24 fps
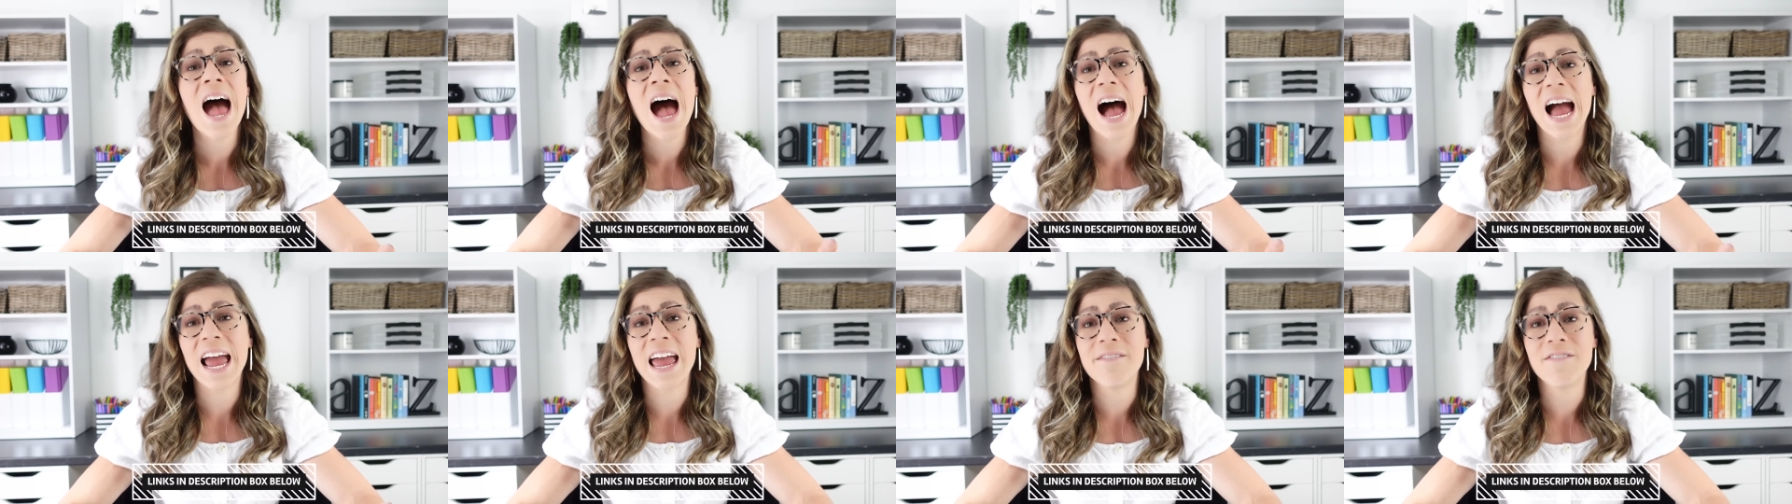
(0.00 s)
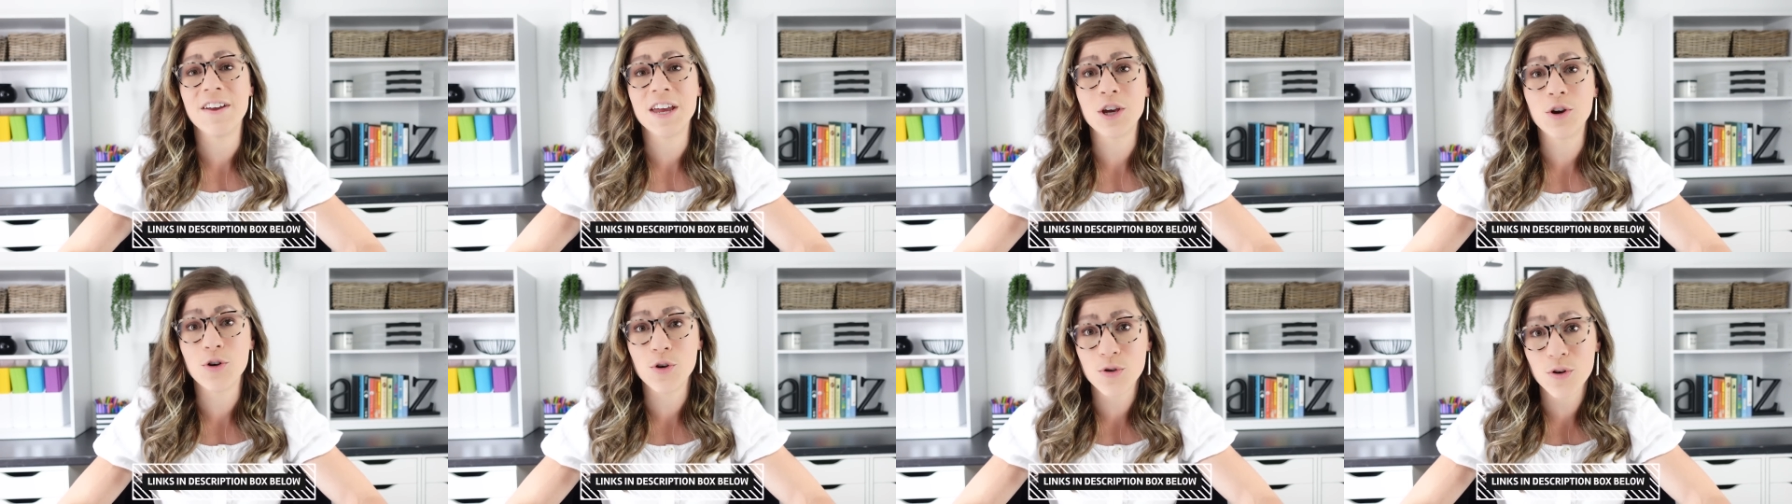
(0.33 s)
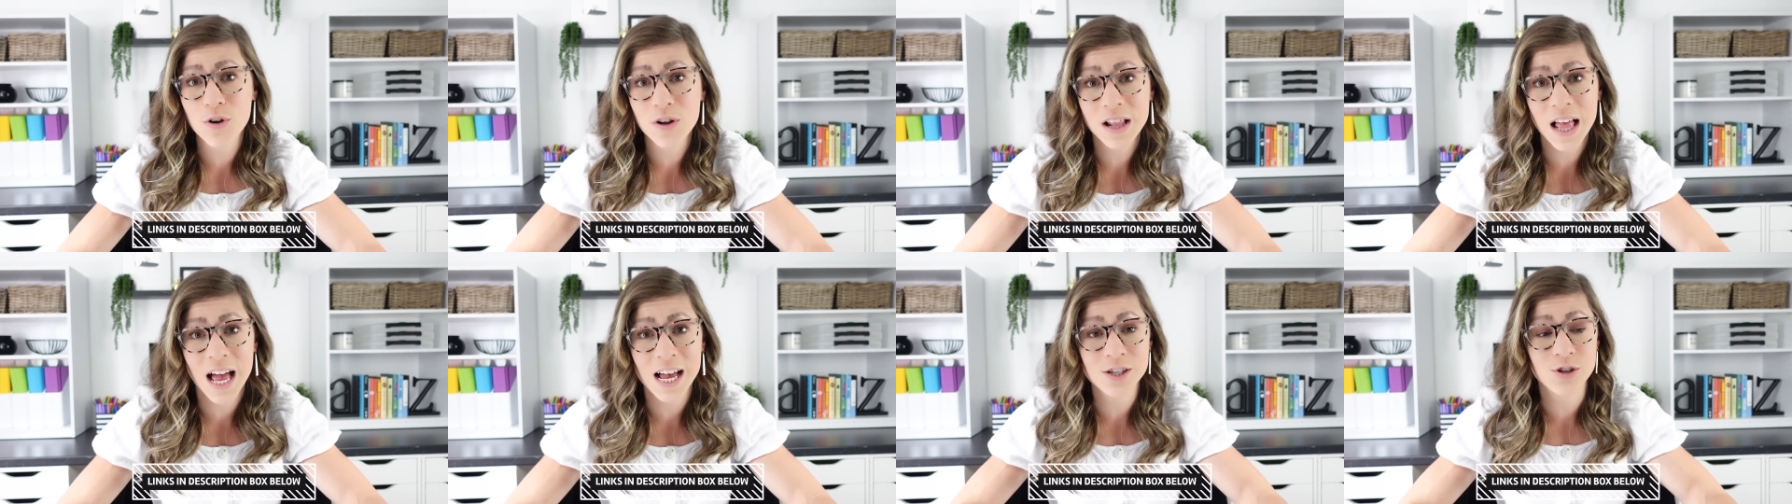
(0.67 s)
I have a
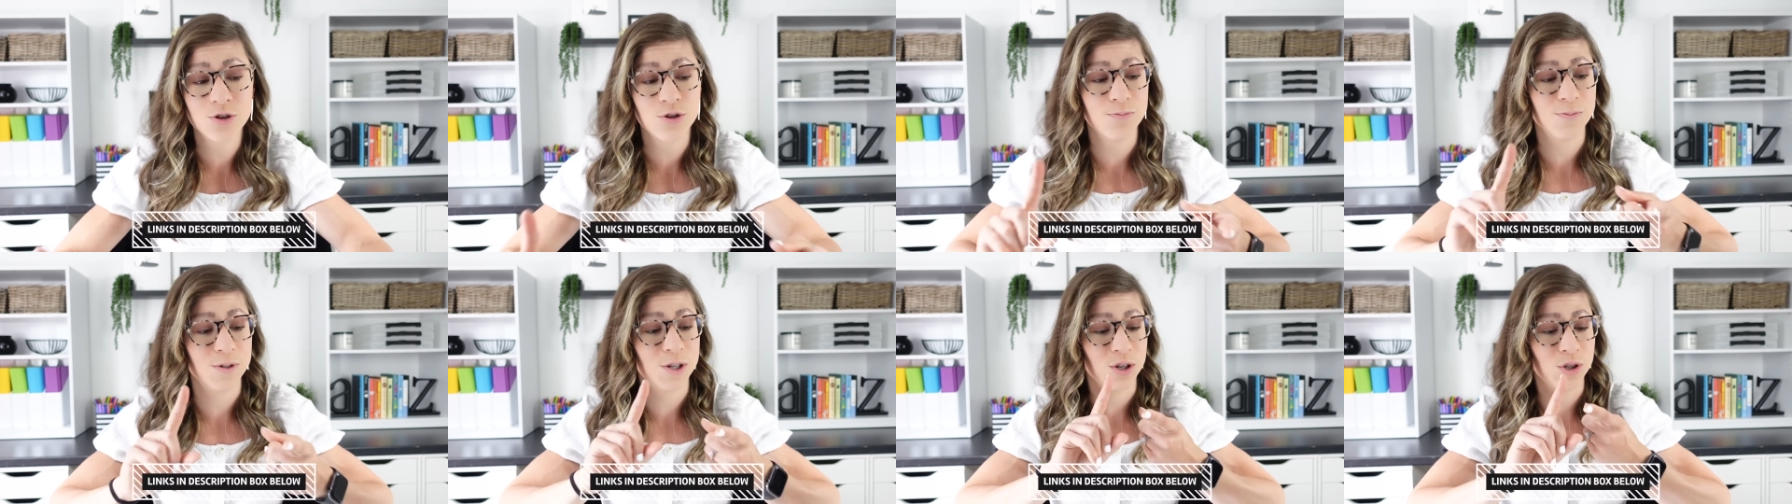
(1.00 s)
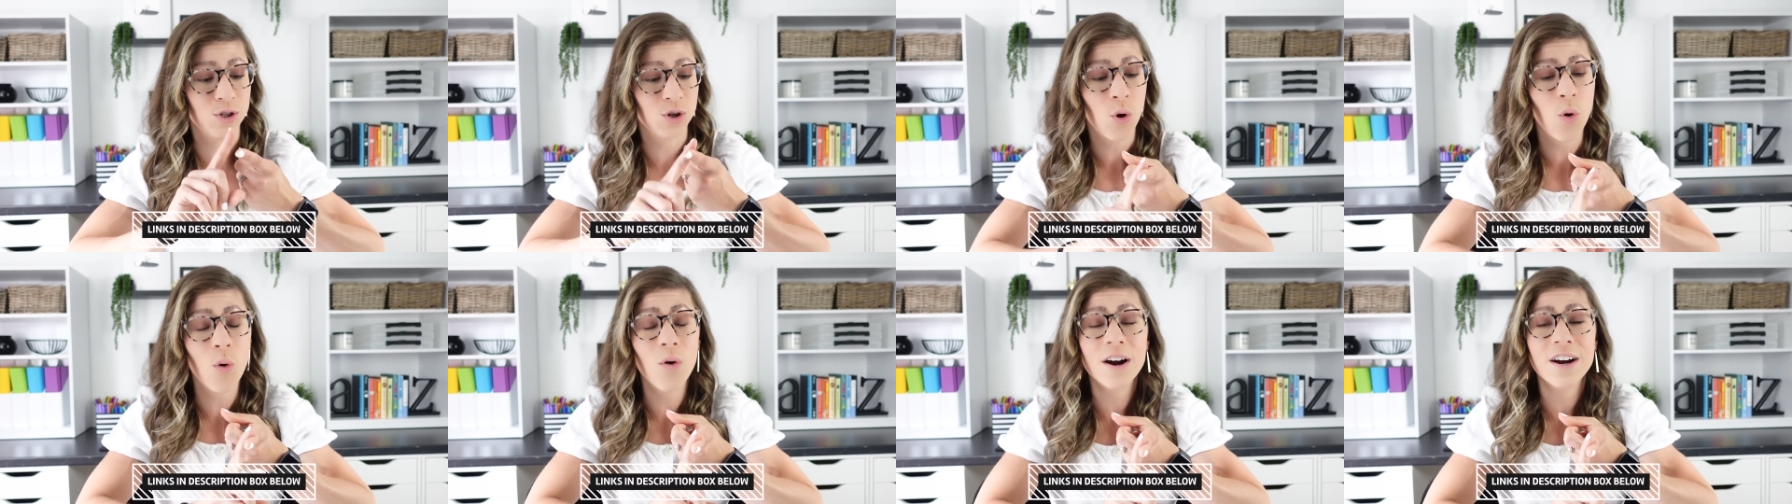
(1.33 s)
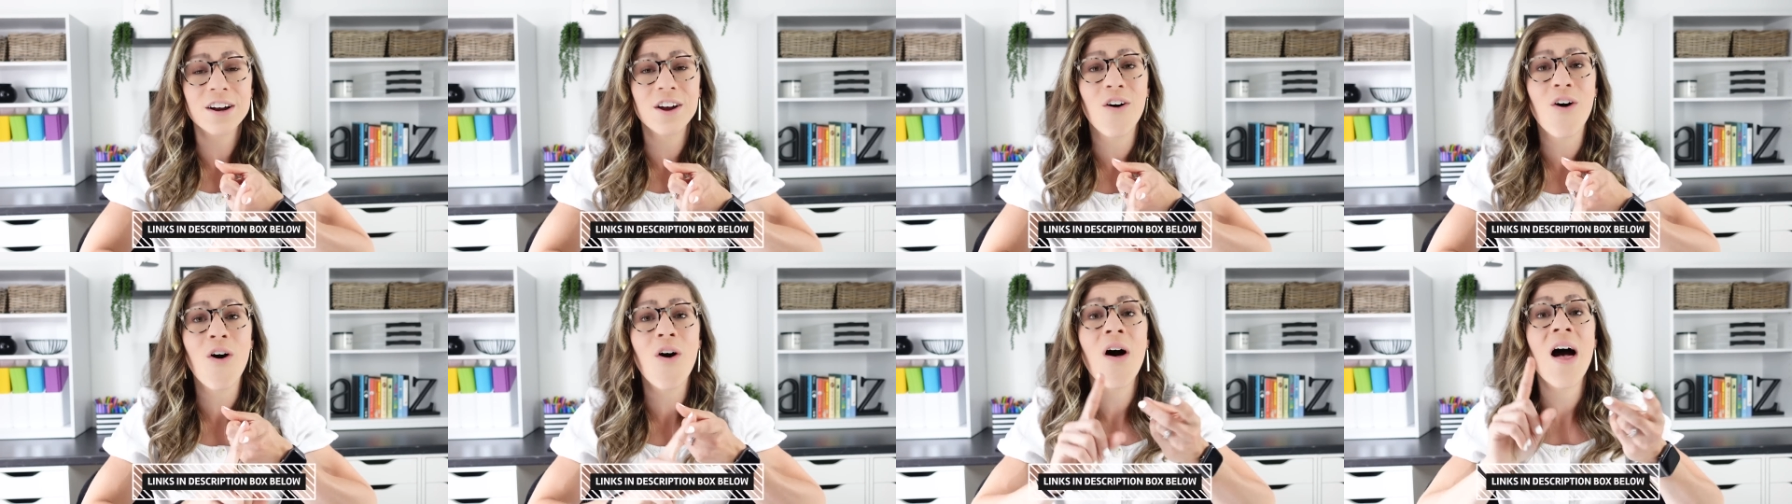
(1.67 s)
Google Classroom
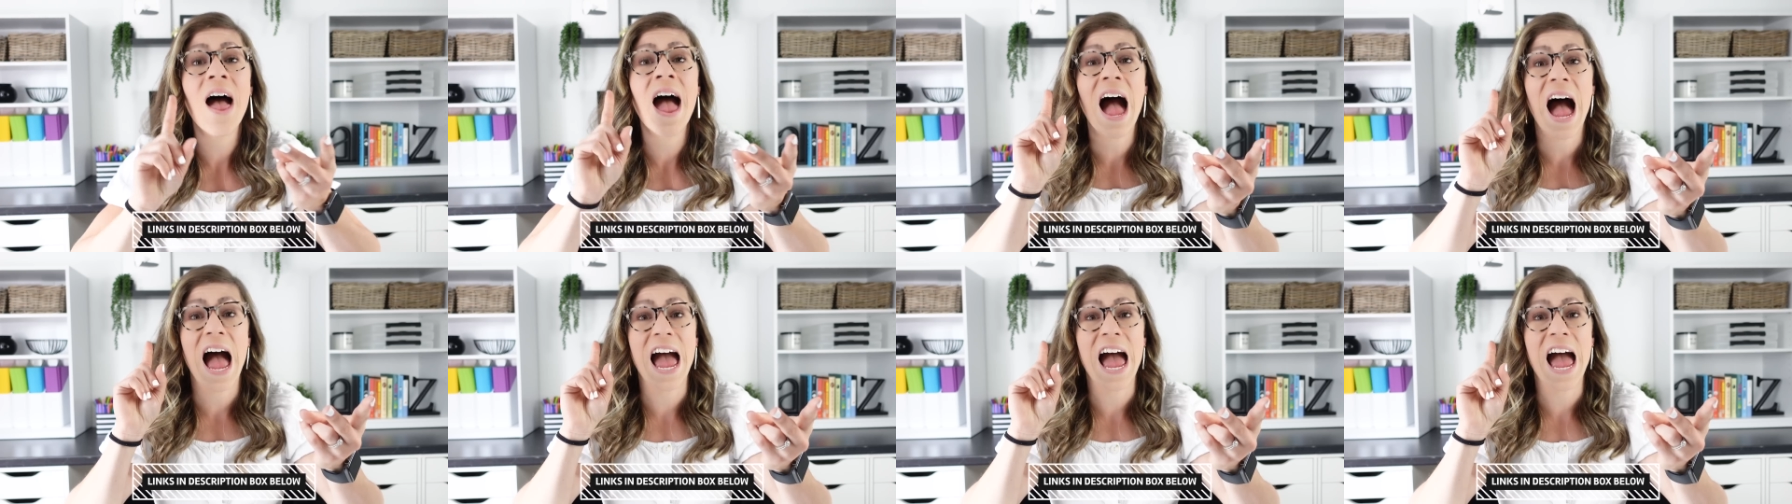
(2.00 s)
tutorial.